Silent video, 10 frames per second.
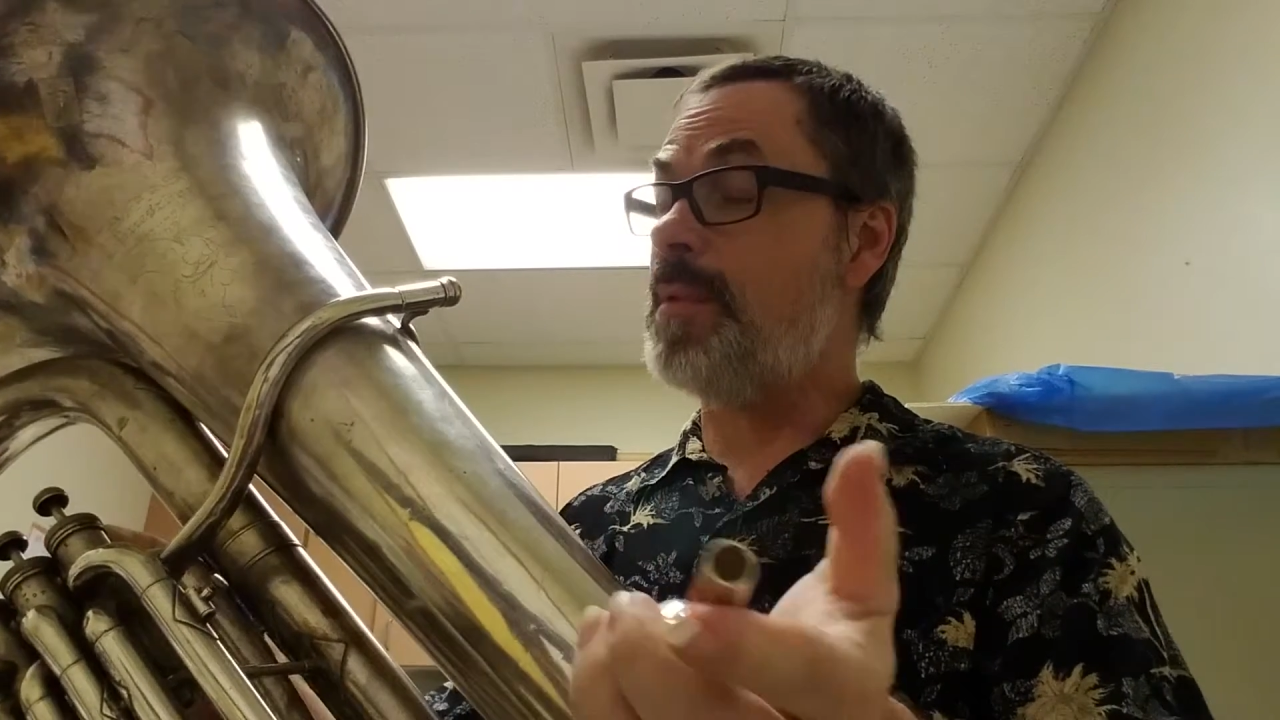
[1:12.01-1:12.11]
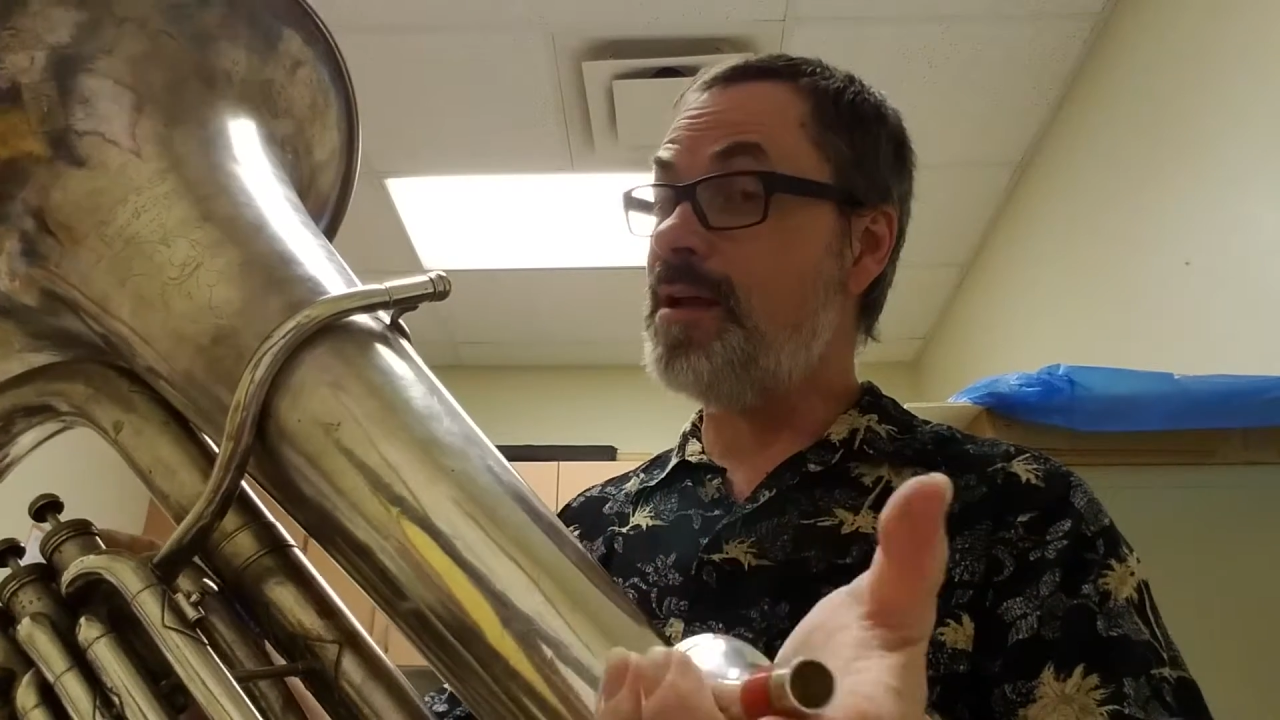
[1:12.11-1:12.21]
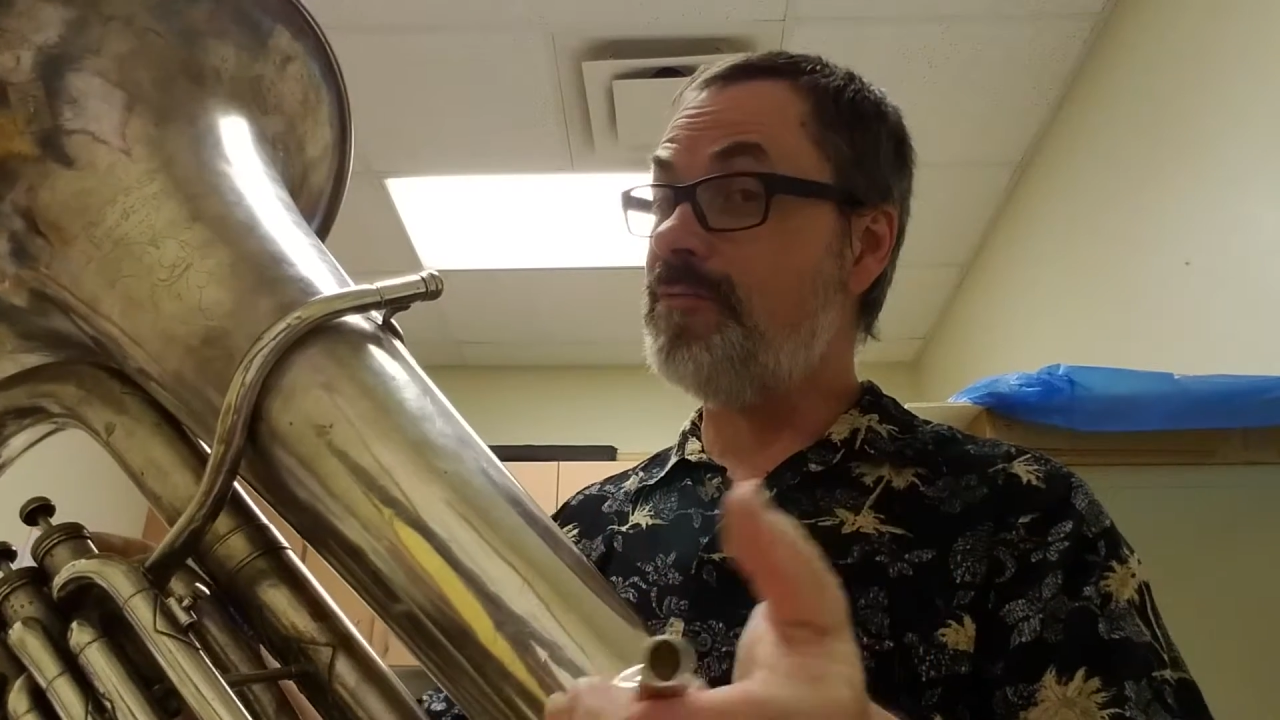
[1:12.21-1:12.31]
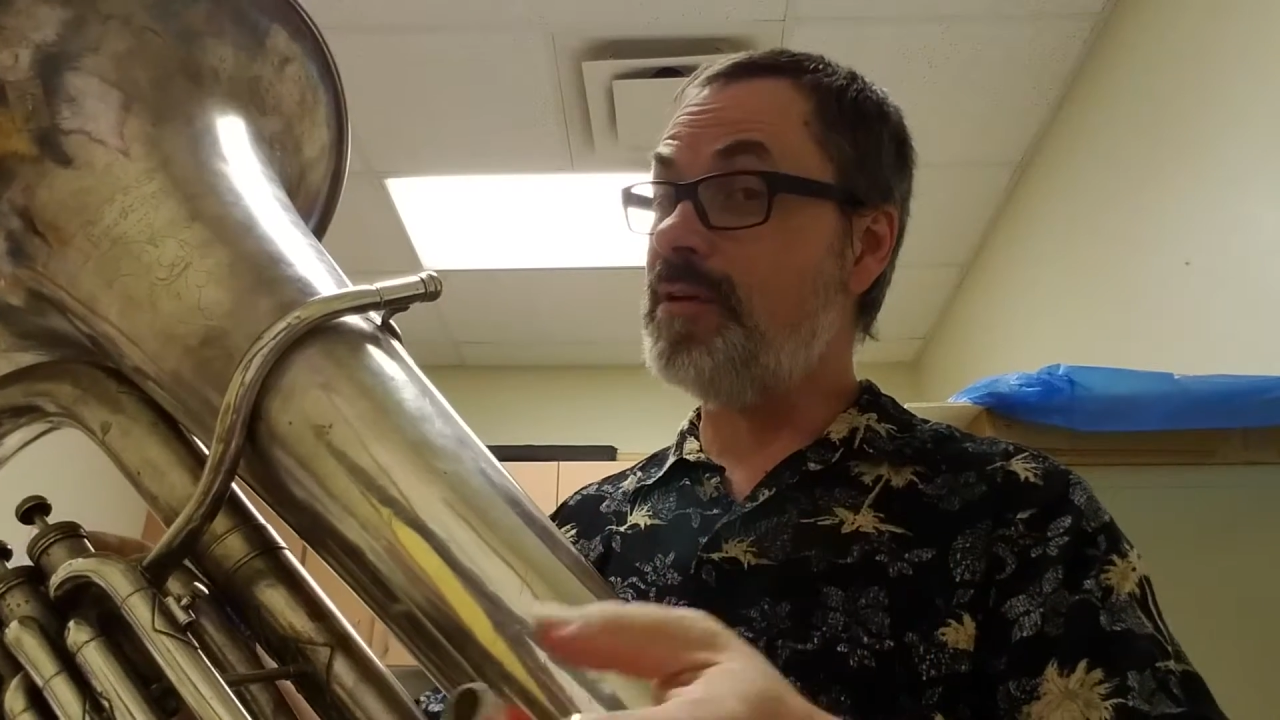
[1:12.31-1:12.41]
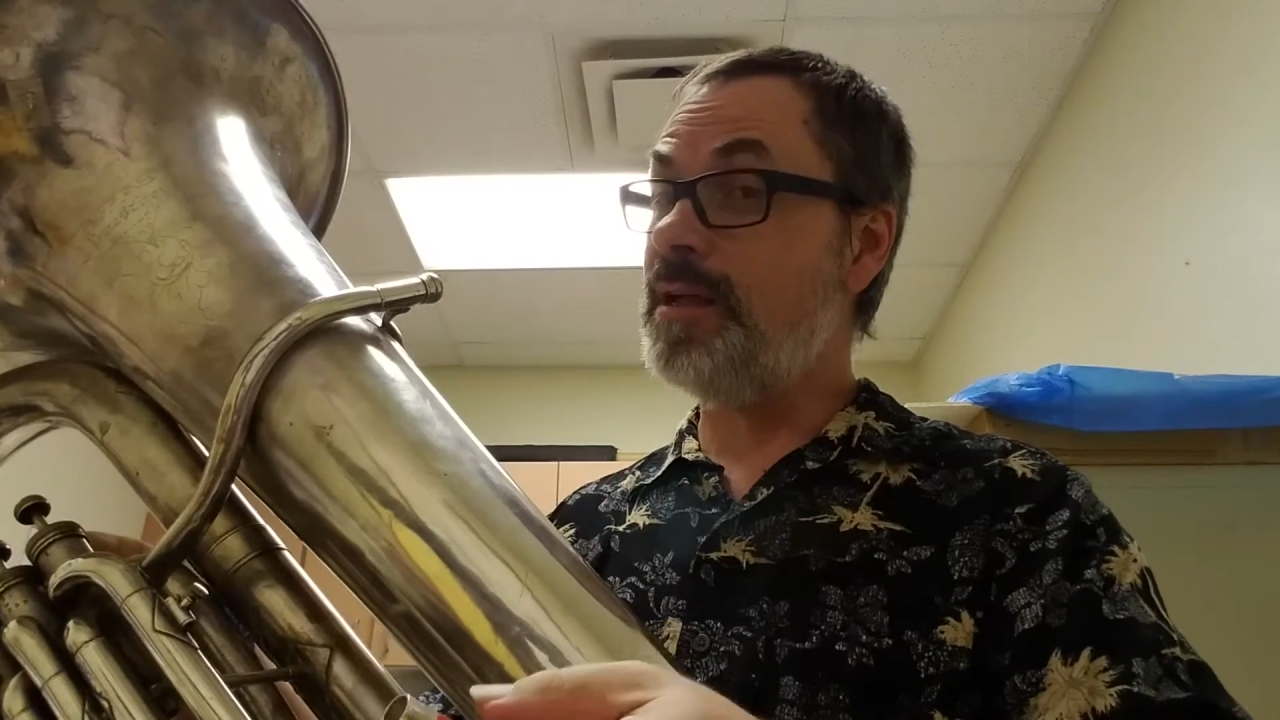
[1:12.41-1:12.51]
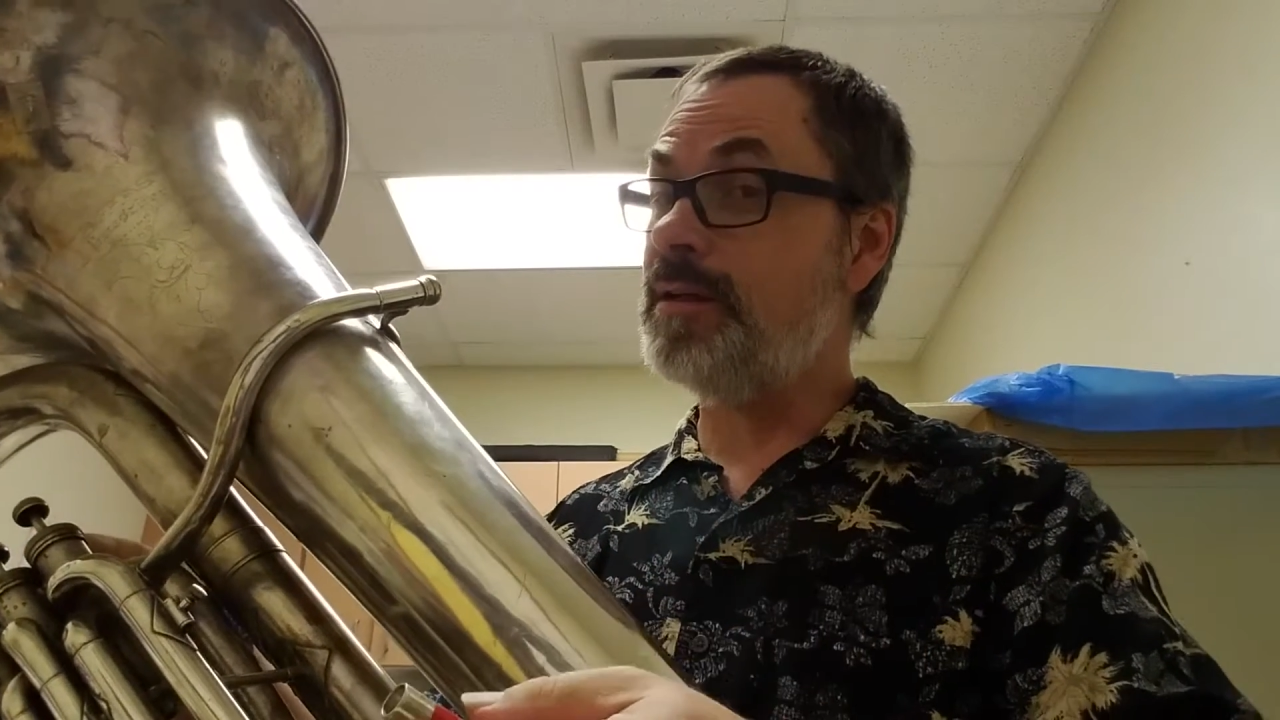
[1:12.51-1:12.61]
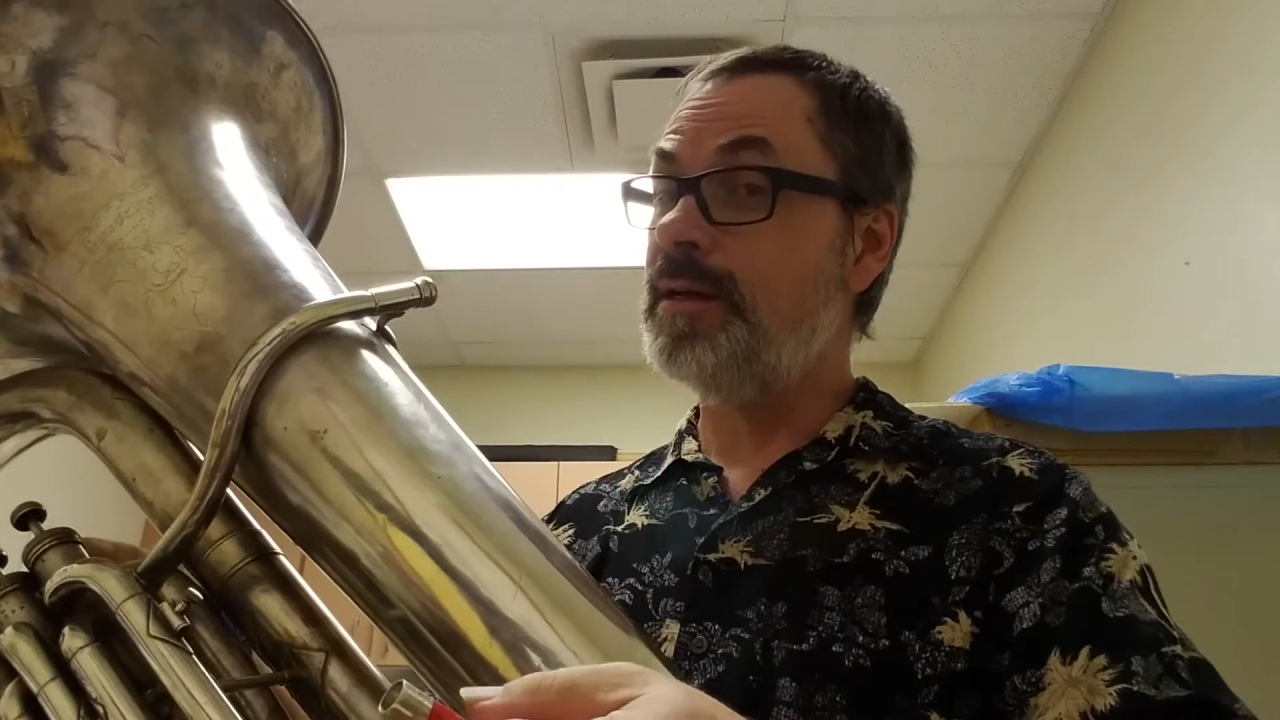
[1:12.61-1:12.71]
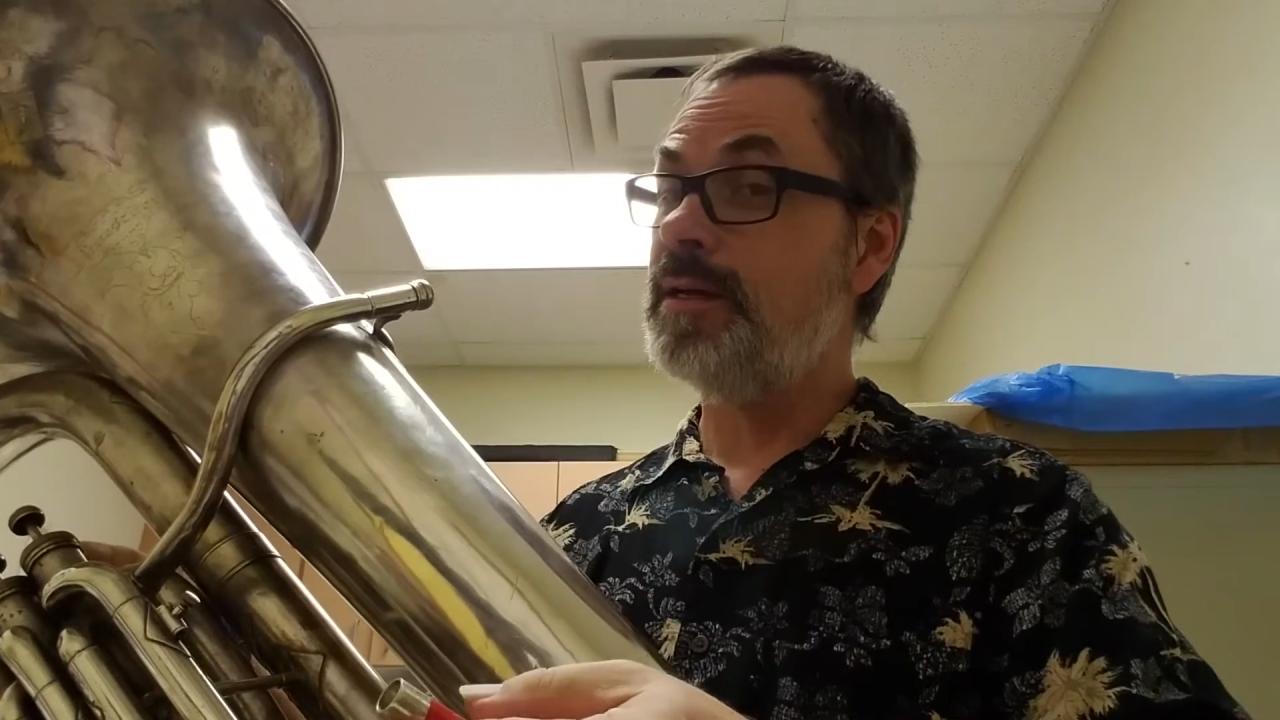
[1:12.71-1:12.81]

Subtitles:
might fit,